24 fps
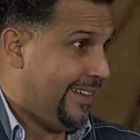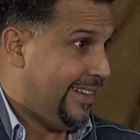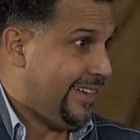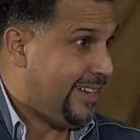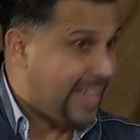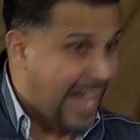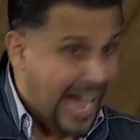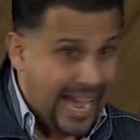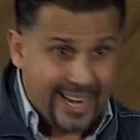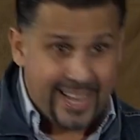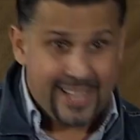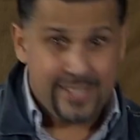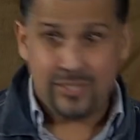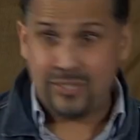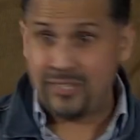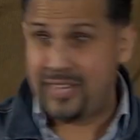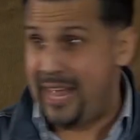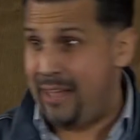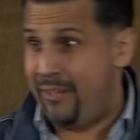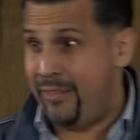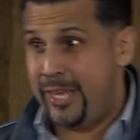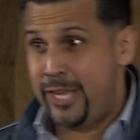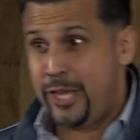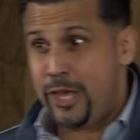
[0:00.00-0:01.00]
God is
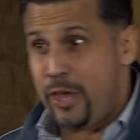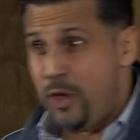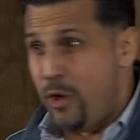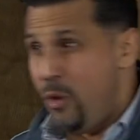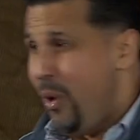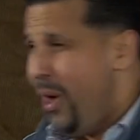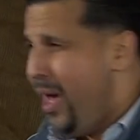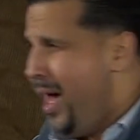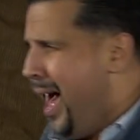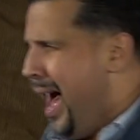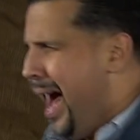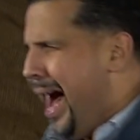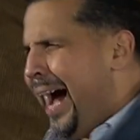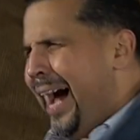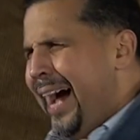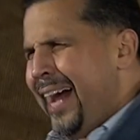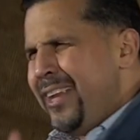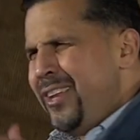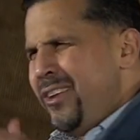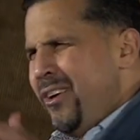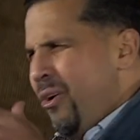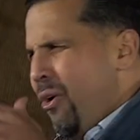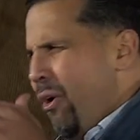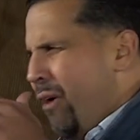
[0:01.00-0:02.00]
telling you on
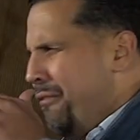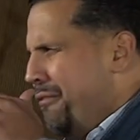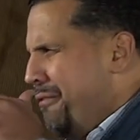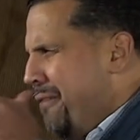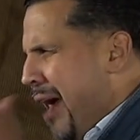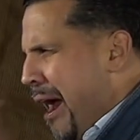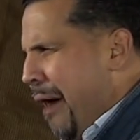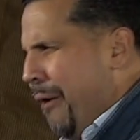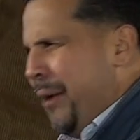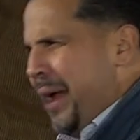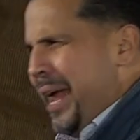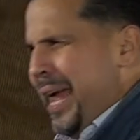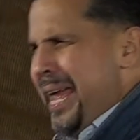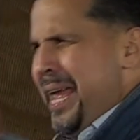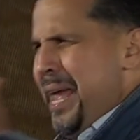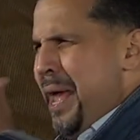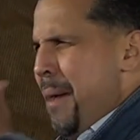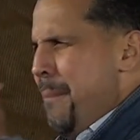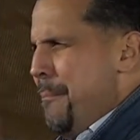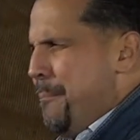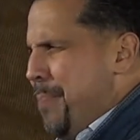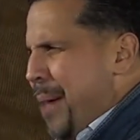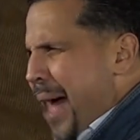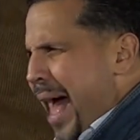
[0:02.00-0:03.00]
your very
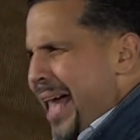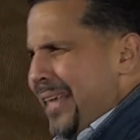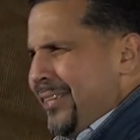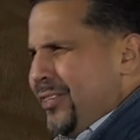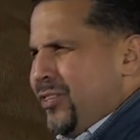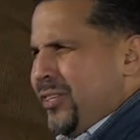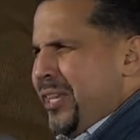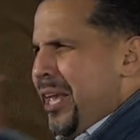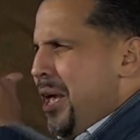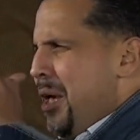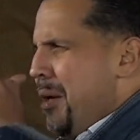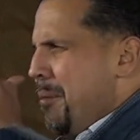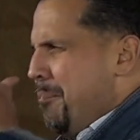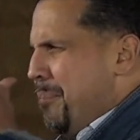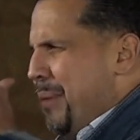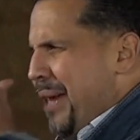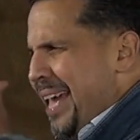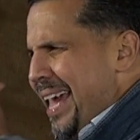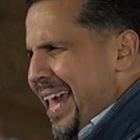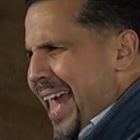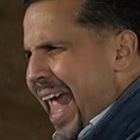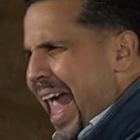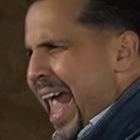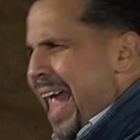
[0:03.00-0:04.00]
best
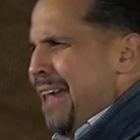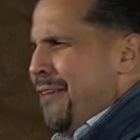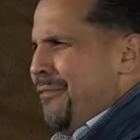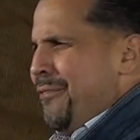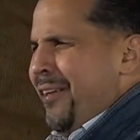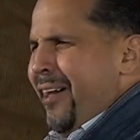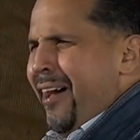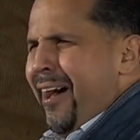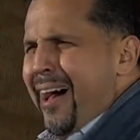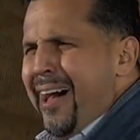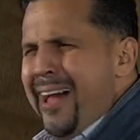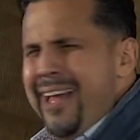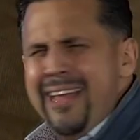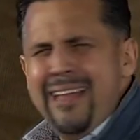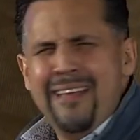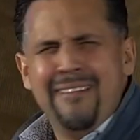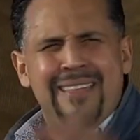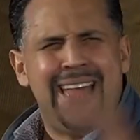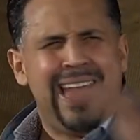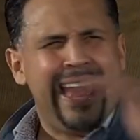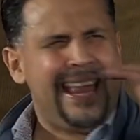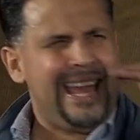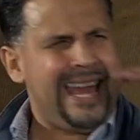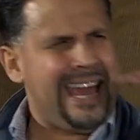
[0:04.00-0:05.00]
behavior
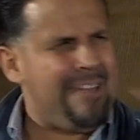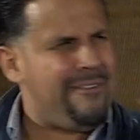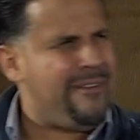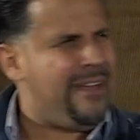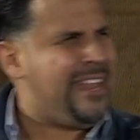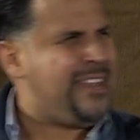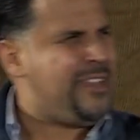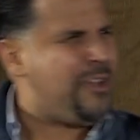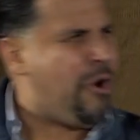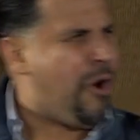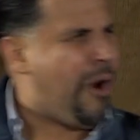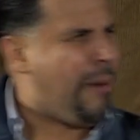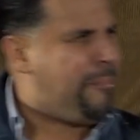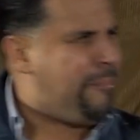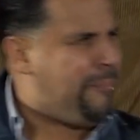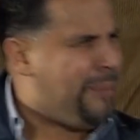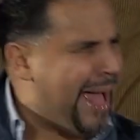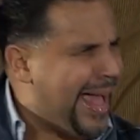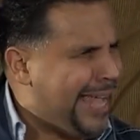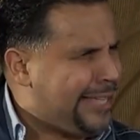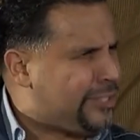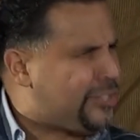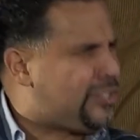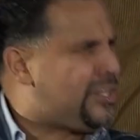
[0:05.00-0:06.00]
that even your
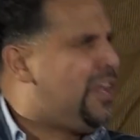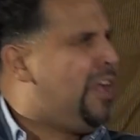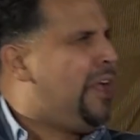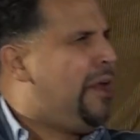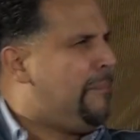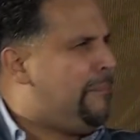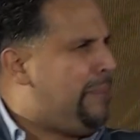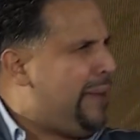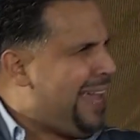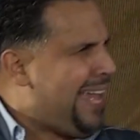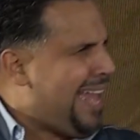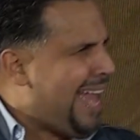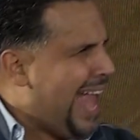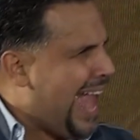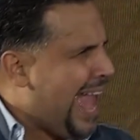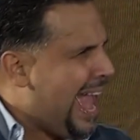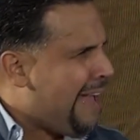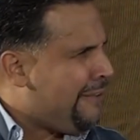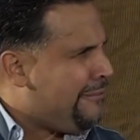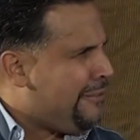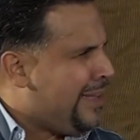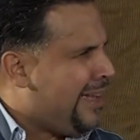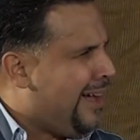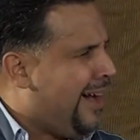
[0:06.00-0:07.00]
best
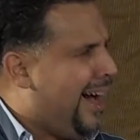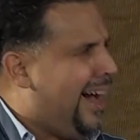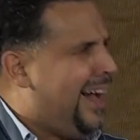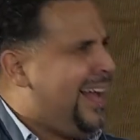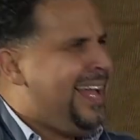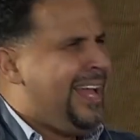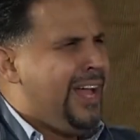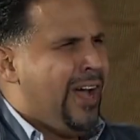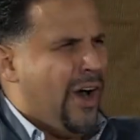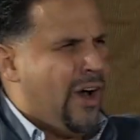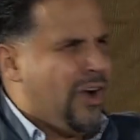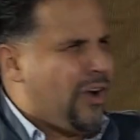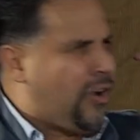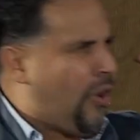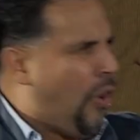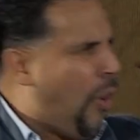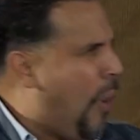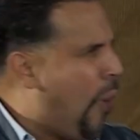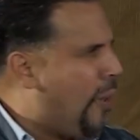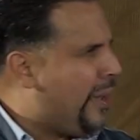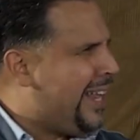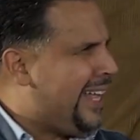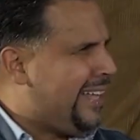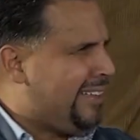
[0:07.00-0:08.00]
behavior,
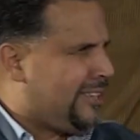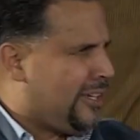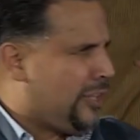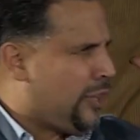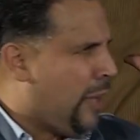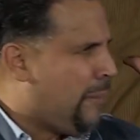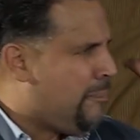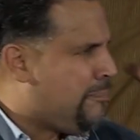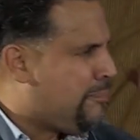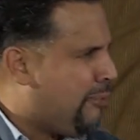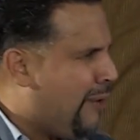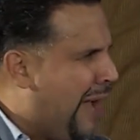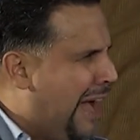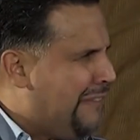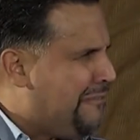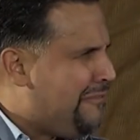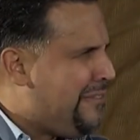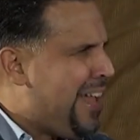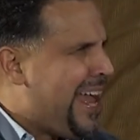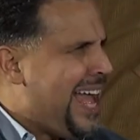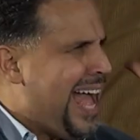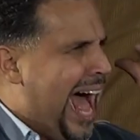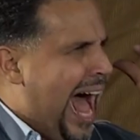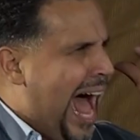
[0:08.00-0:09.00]
according to the
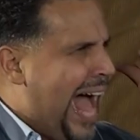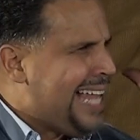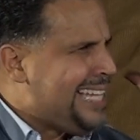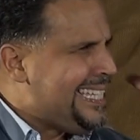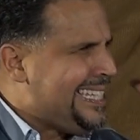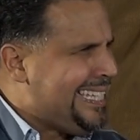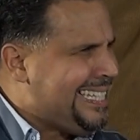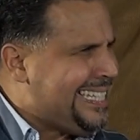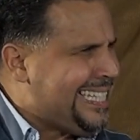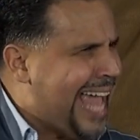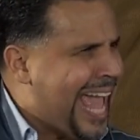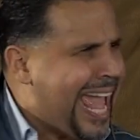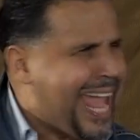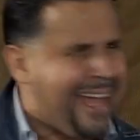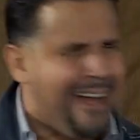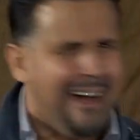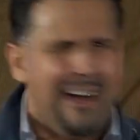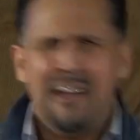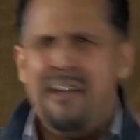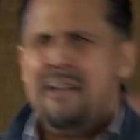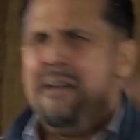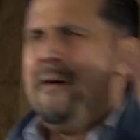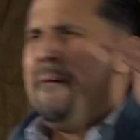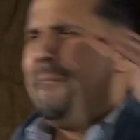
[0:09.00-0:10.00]
prophet
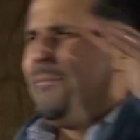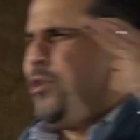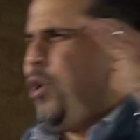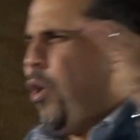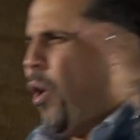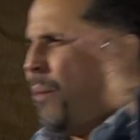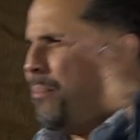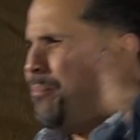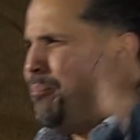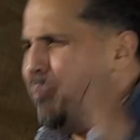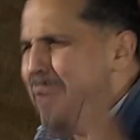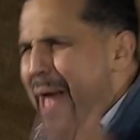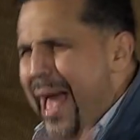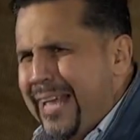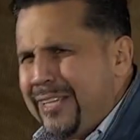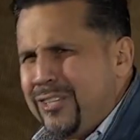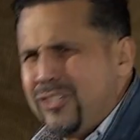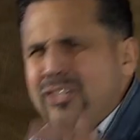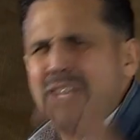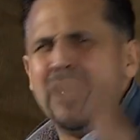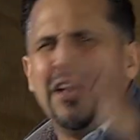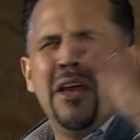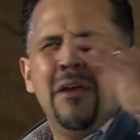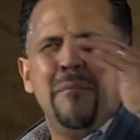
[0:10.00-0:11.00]
Isaiah, your
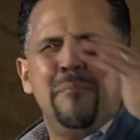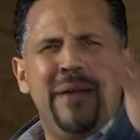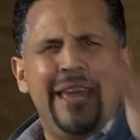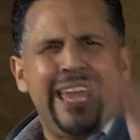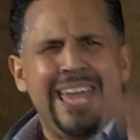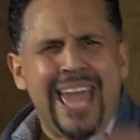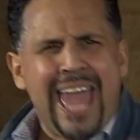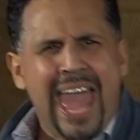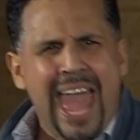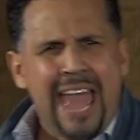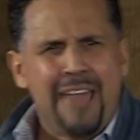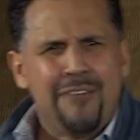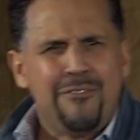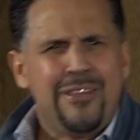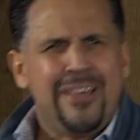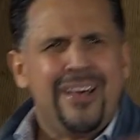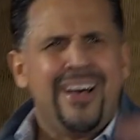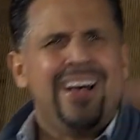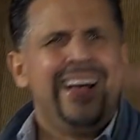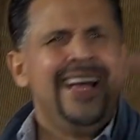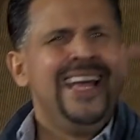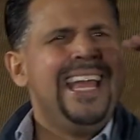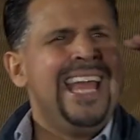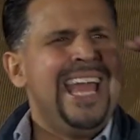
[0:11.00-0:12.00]
best
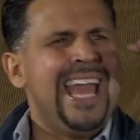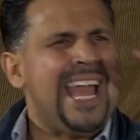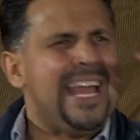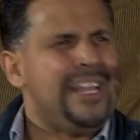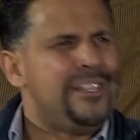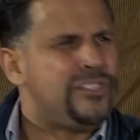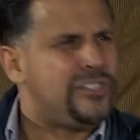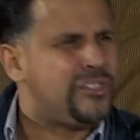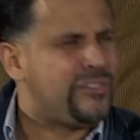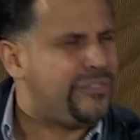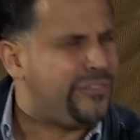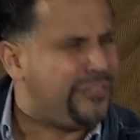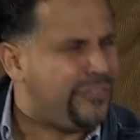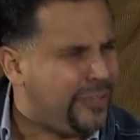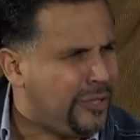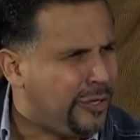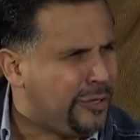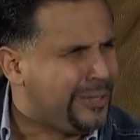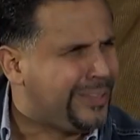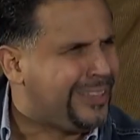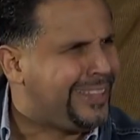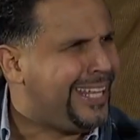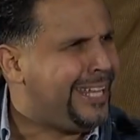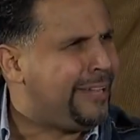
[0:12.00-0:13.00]
behavior is
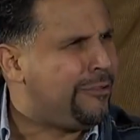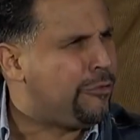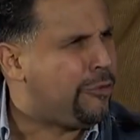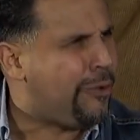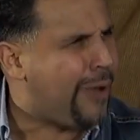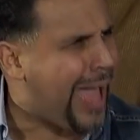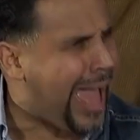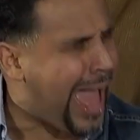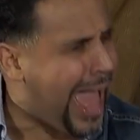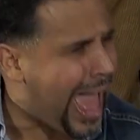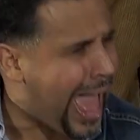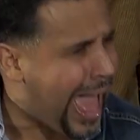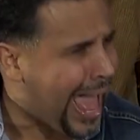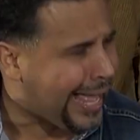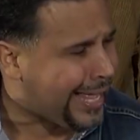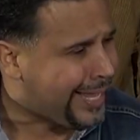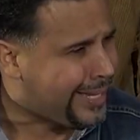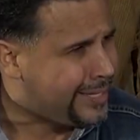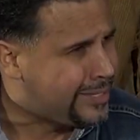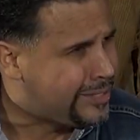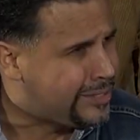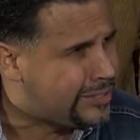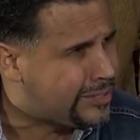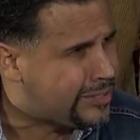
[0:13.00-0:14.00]
filthy
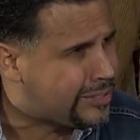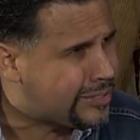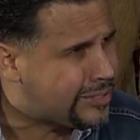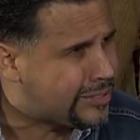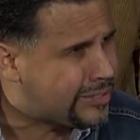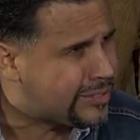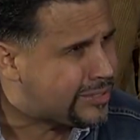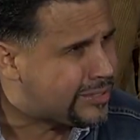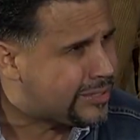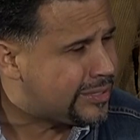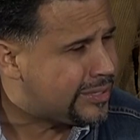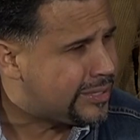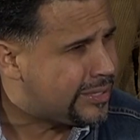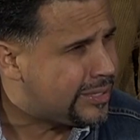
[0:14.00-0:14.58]
rags.